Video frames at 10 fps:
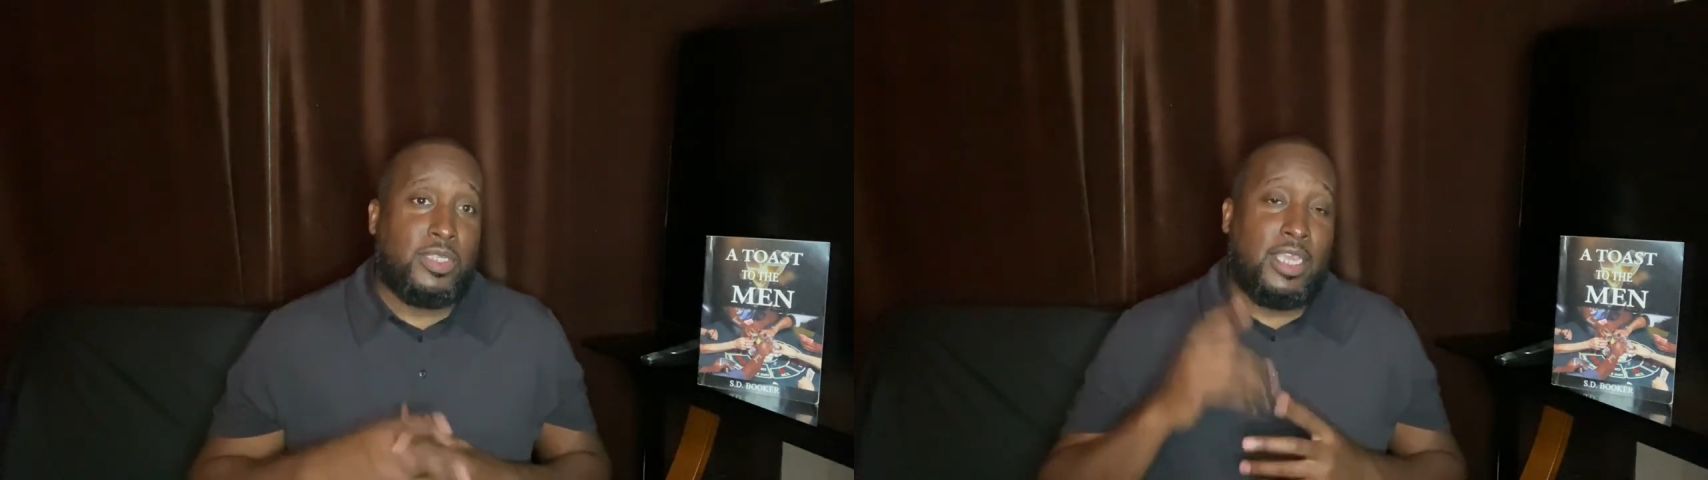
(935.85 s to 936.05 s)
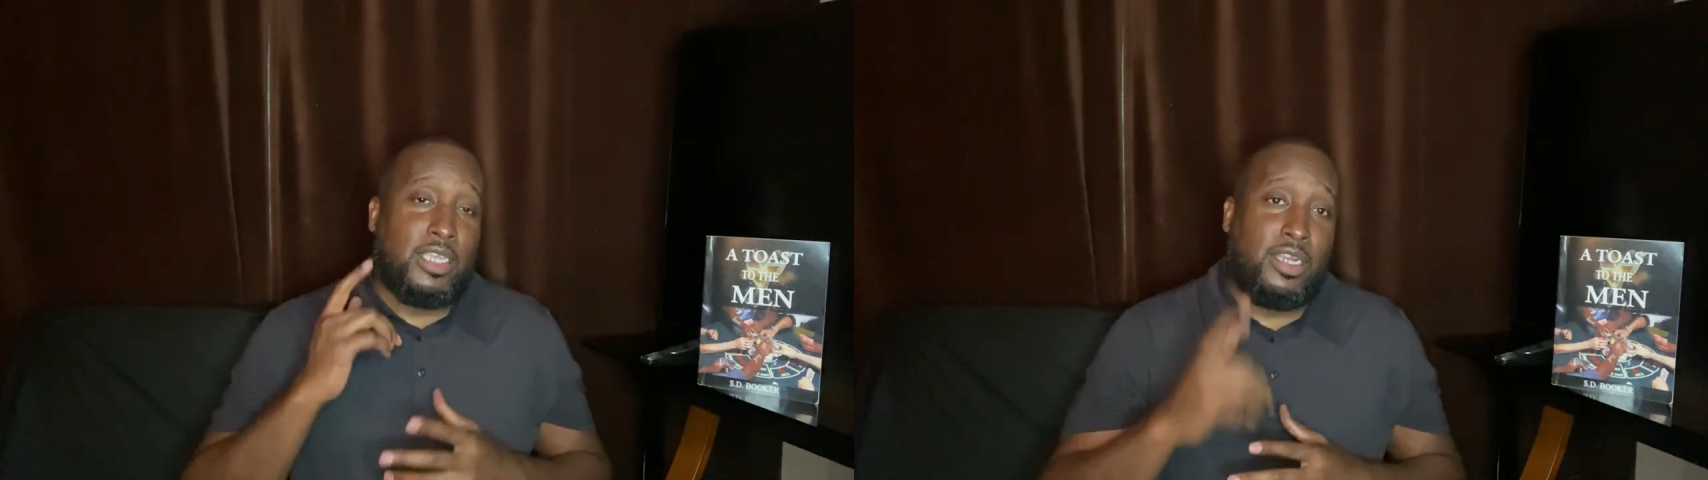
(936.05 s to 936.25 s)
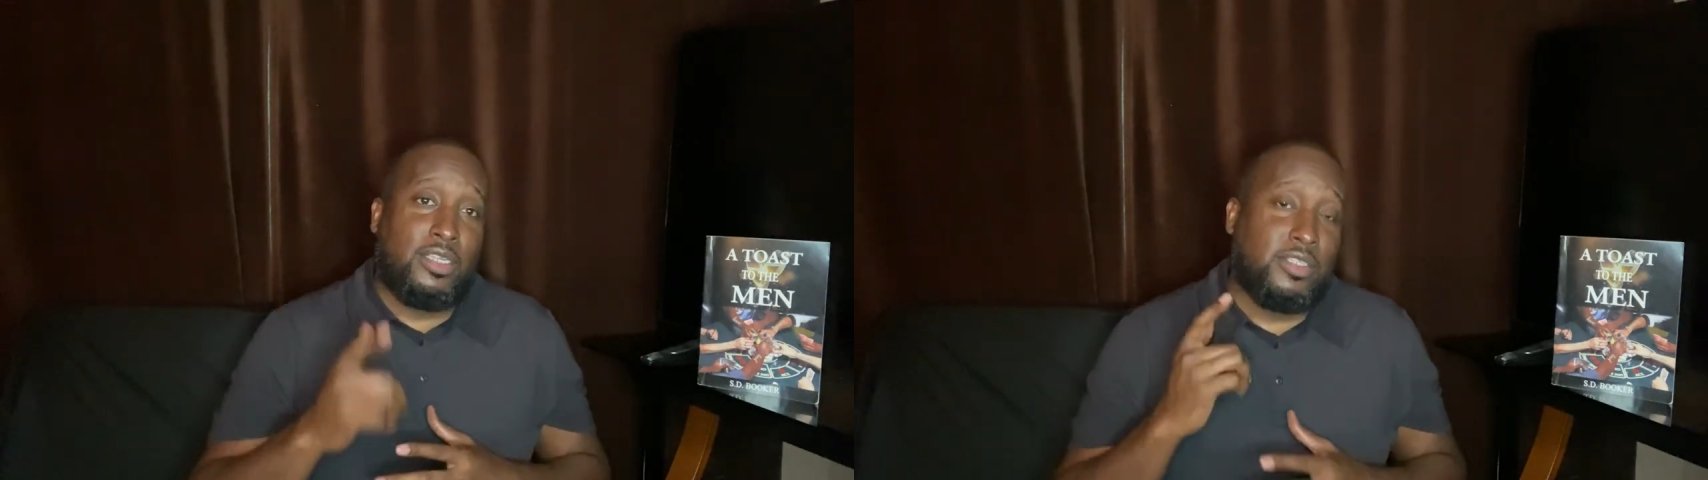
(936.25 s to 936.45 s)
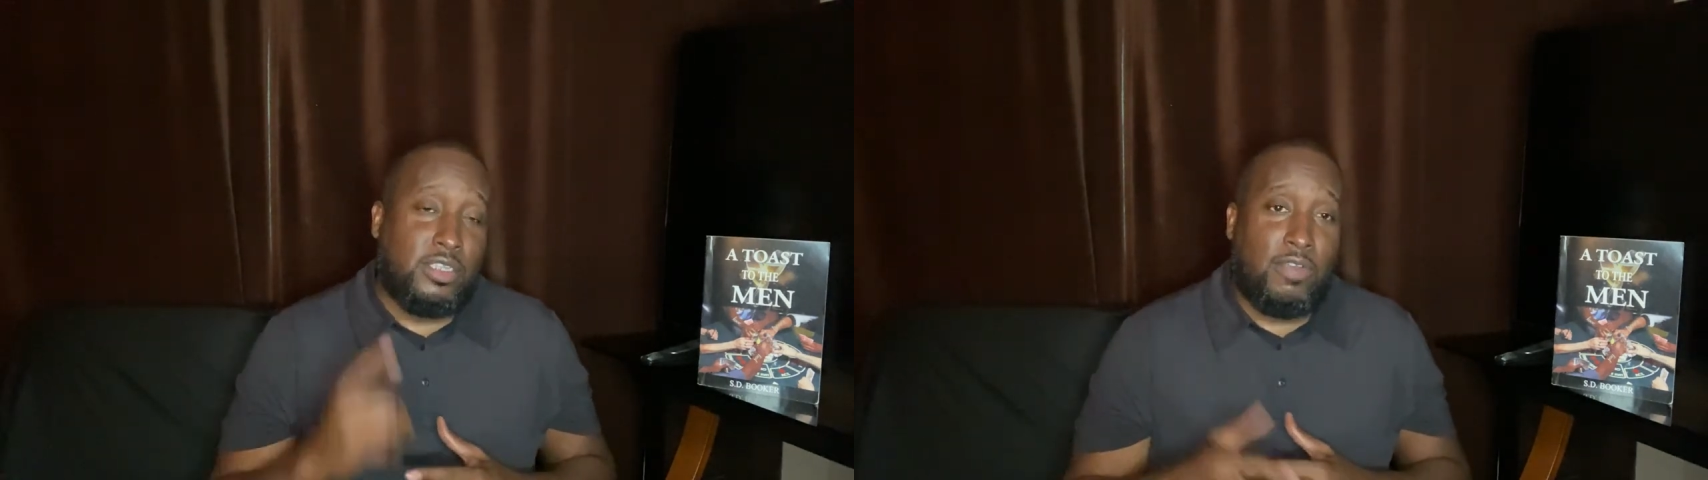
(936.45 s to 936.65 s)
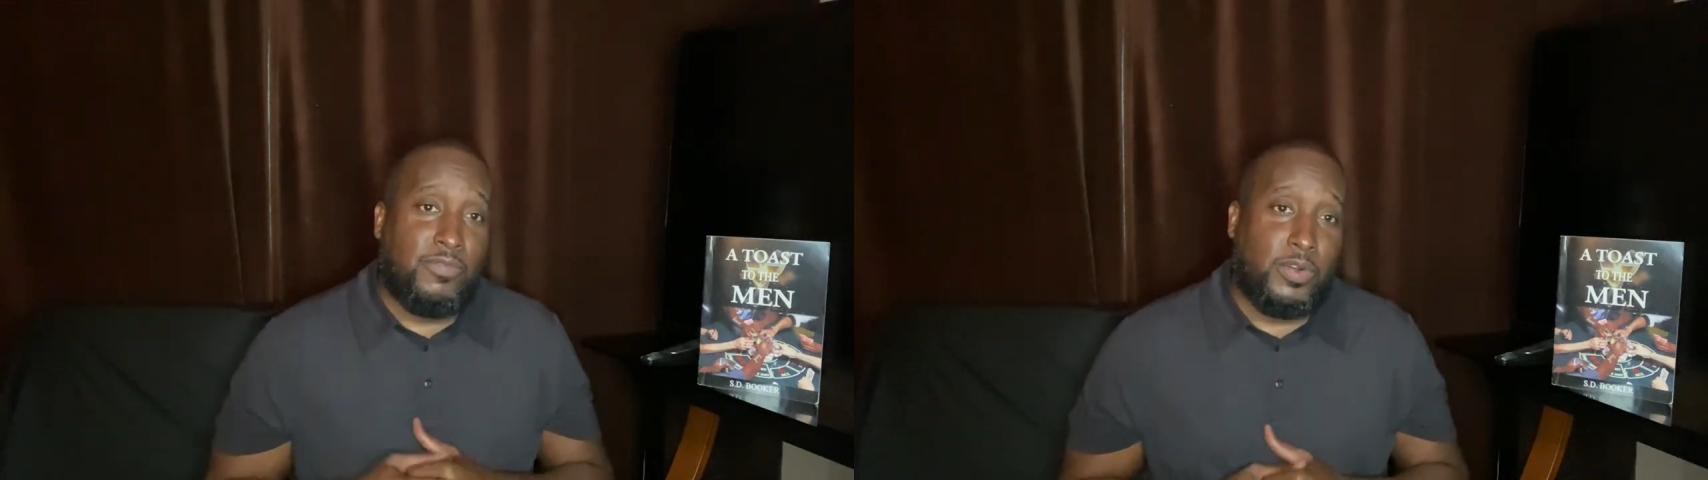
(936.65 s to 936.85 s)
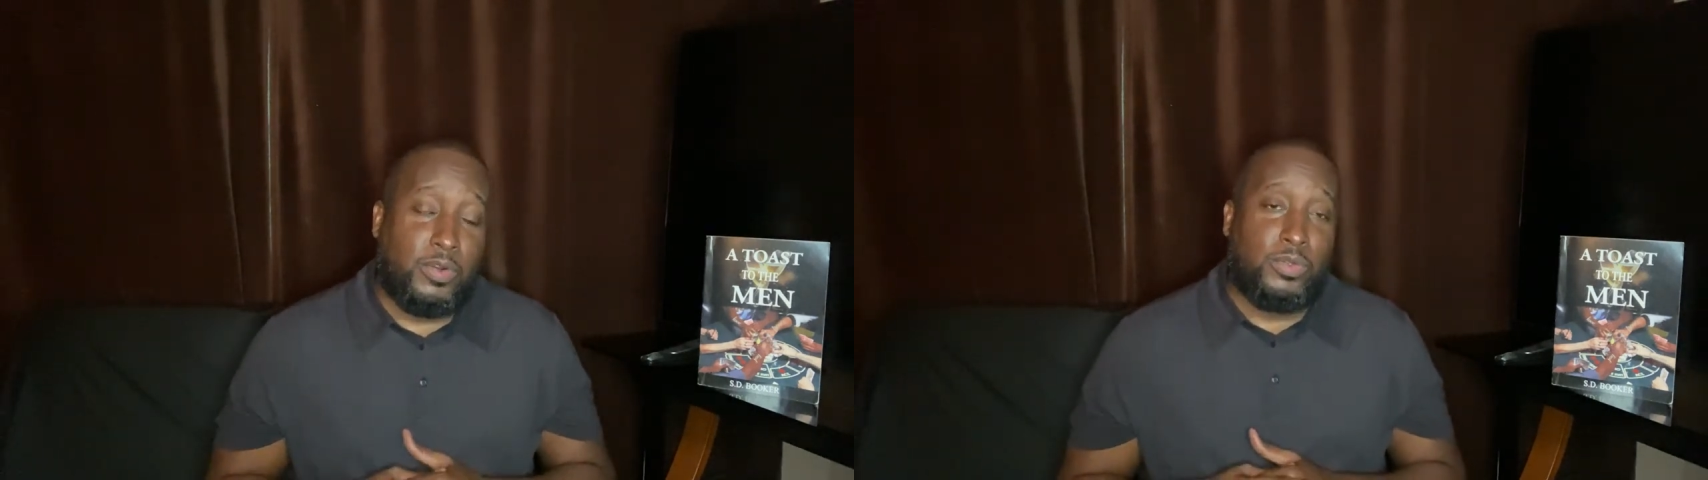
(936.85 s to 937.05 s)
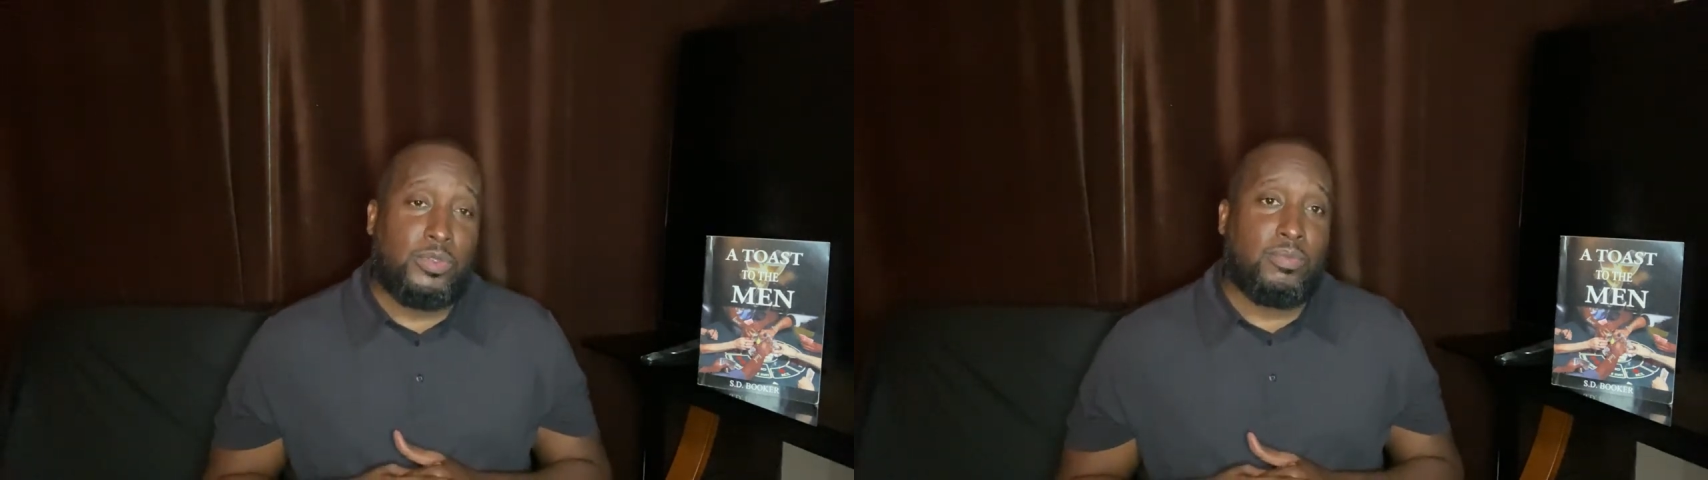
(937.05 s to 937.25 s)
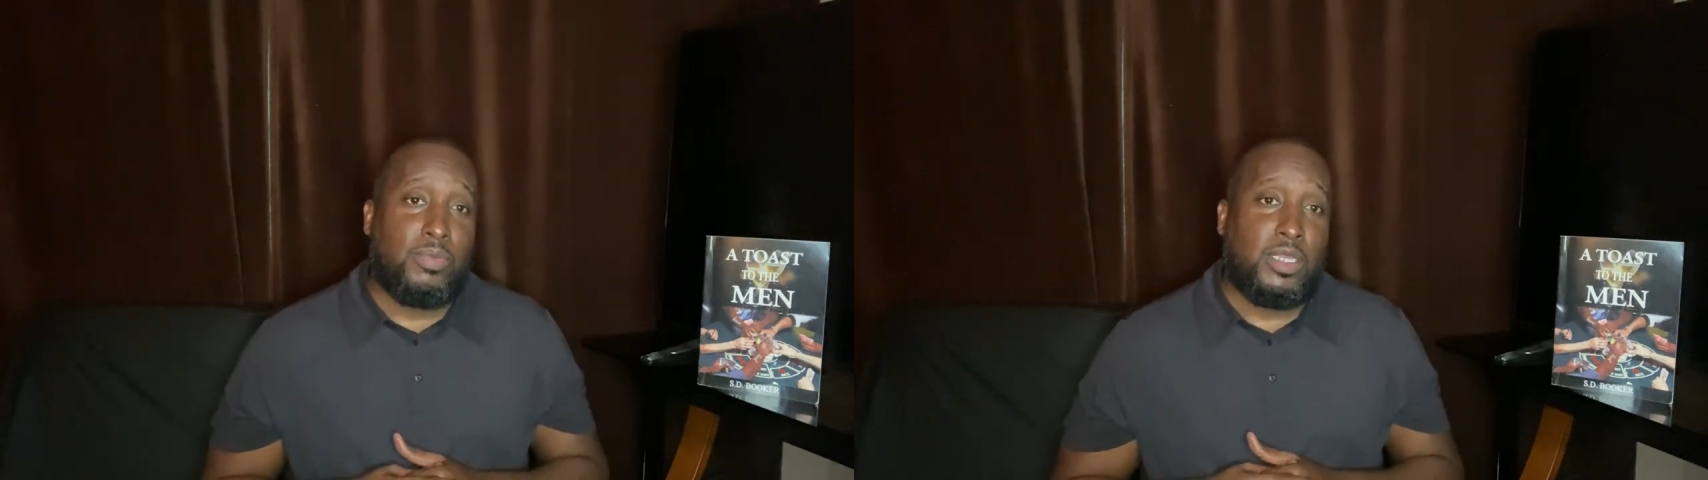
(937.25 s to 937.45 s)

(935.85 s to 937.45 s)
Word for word: Take care of yourself first.